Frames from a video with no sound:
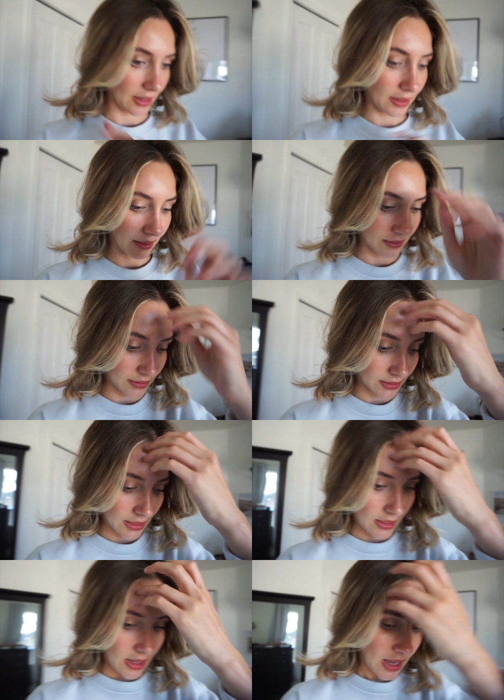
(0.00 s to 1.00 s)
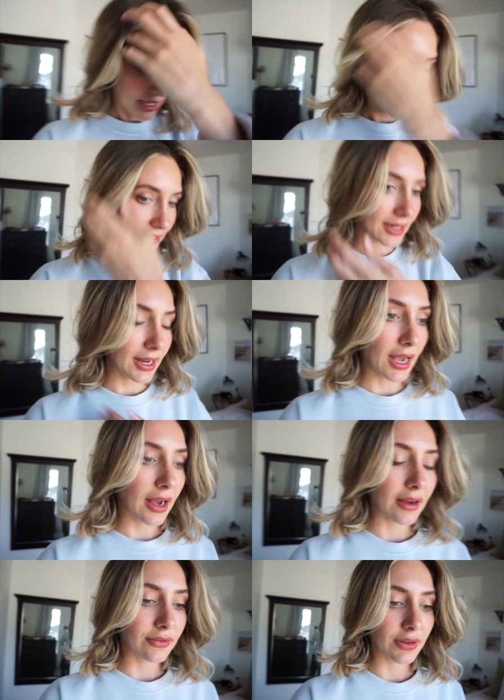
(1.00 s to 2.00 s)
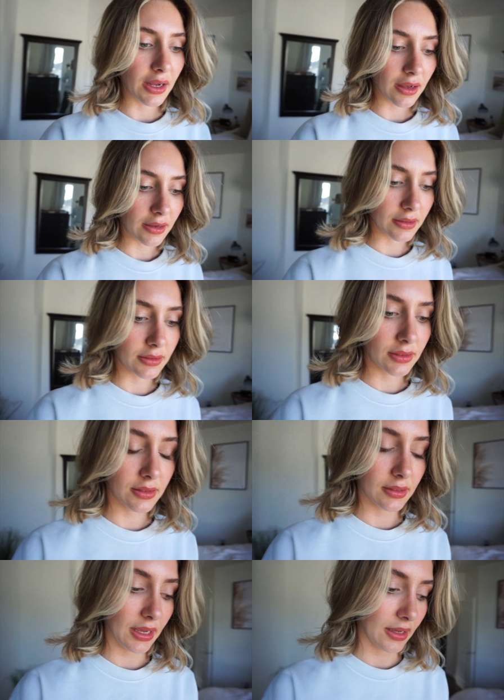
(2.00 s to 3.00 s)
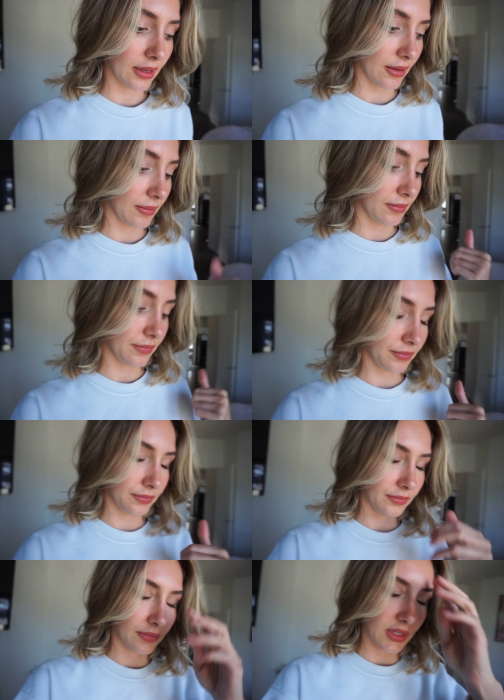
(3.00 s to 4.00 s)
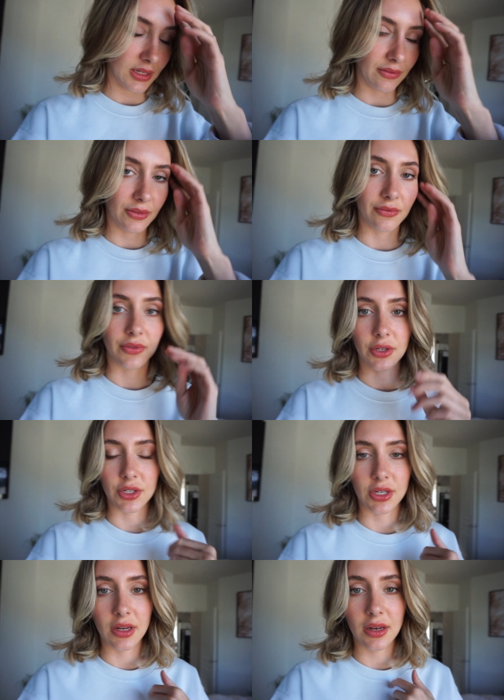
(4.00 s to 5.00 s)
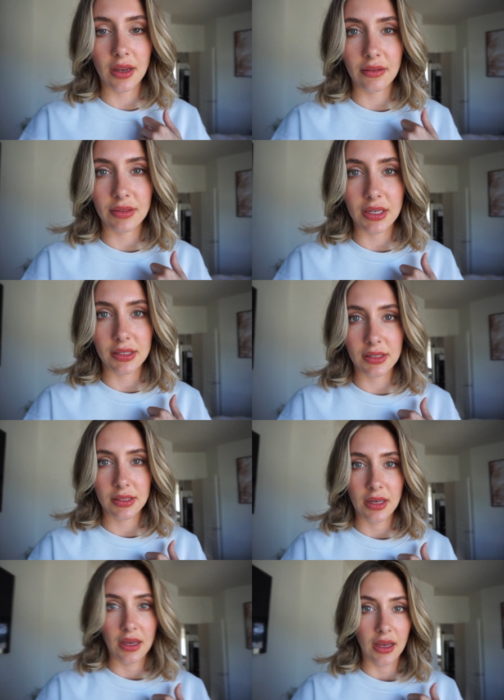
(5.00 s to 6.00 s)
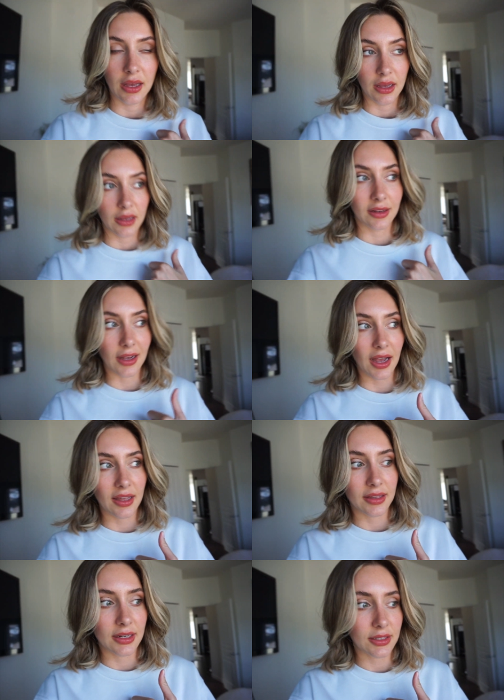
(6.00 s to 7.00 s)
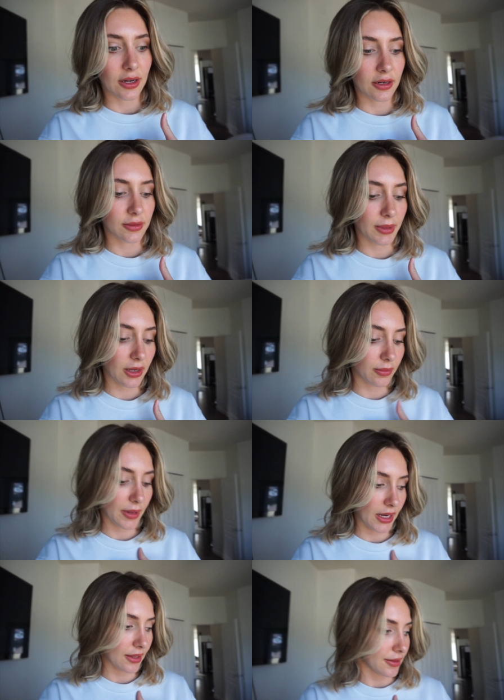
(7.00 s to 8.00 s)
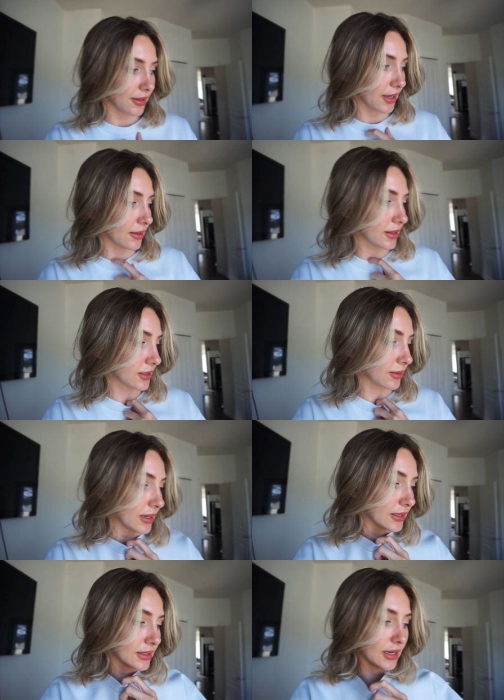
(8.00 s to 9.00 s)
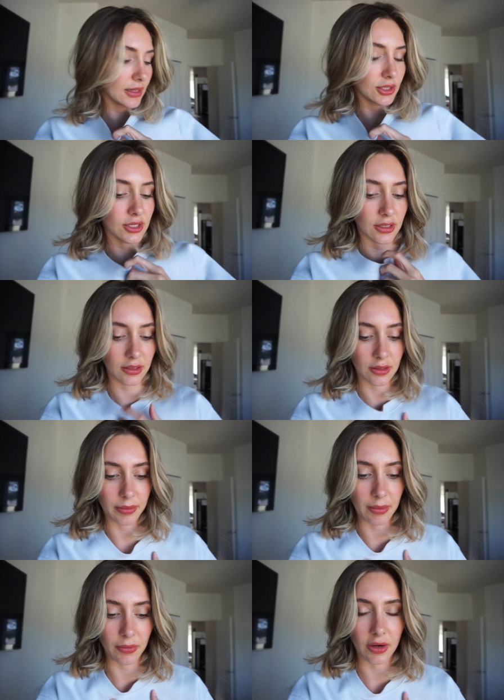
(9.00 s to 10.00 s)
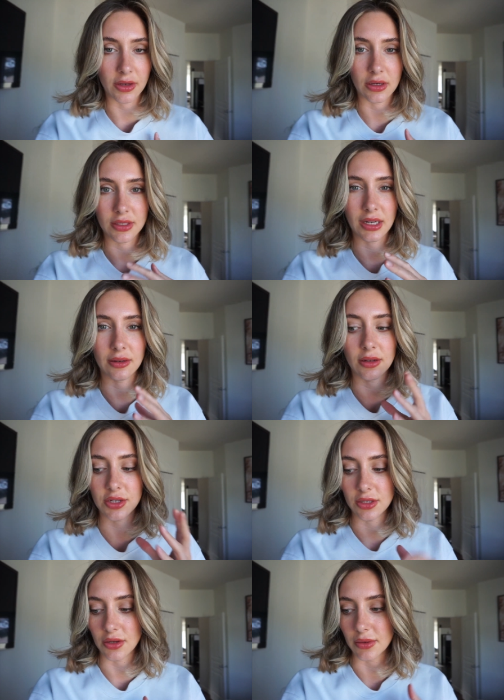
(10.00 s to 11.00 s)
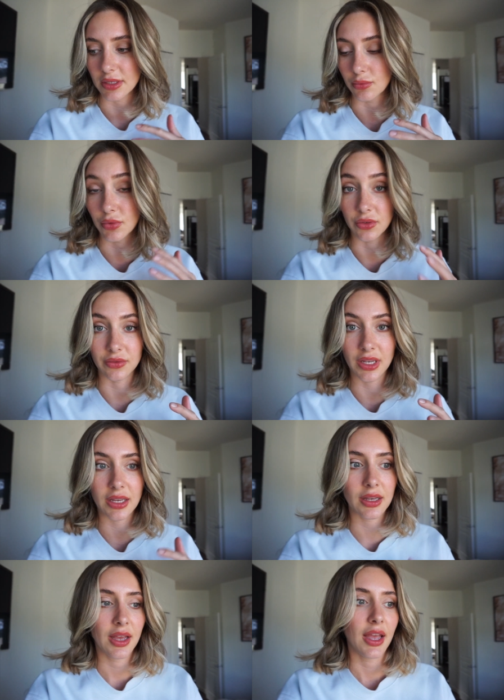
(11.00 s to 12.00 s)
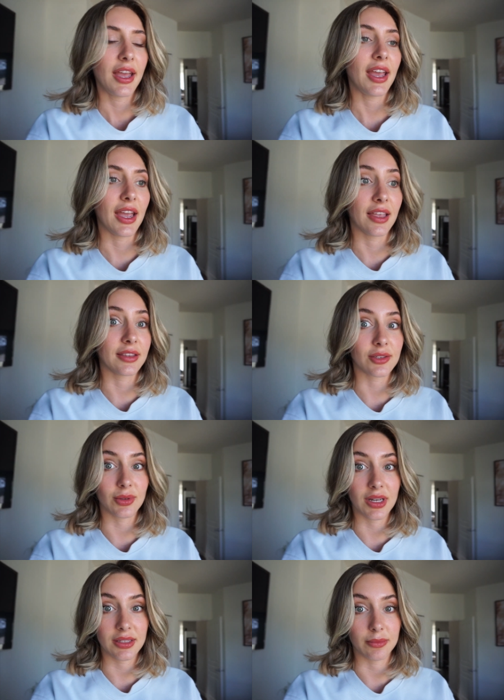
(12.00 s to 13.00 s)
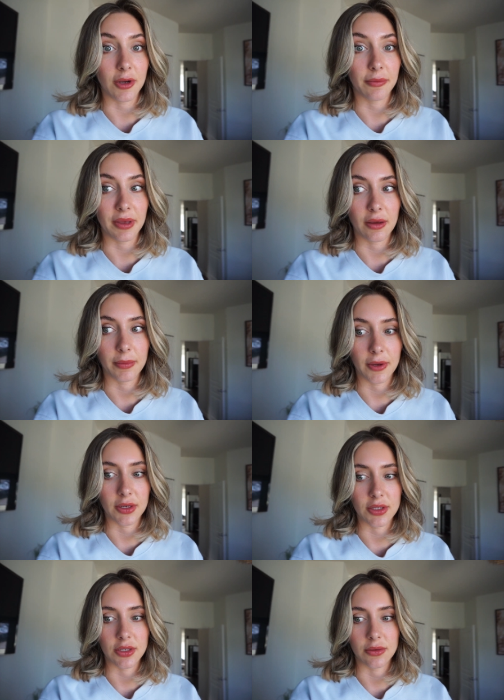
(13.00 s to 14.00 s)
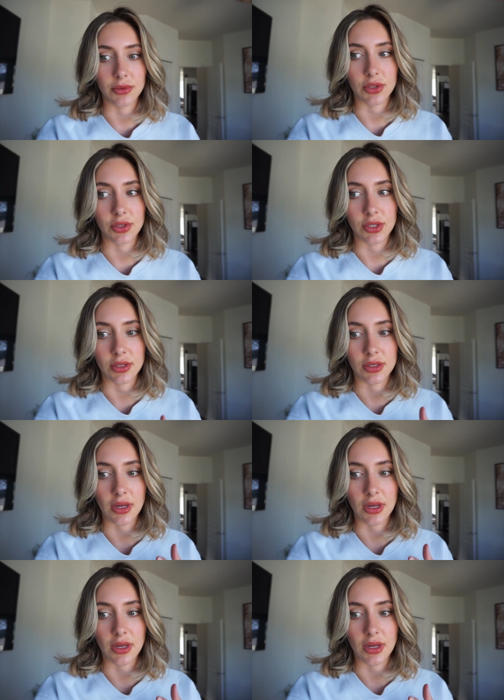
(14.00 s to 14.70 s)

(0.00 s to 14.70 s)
goes. I did have like a different version of this guy that I talked about, but I think this one is like just a little bit more, you know, technology is always improving. And this one has a mopping component too, which is just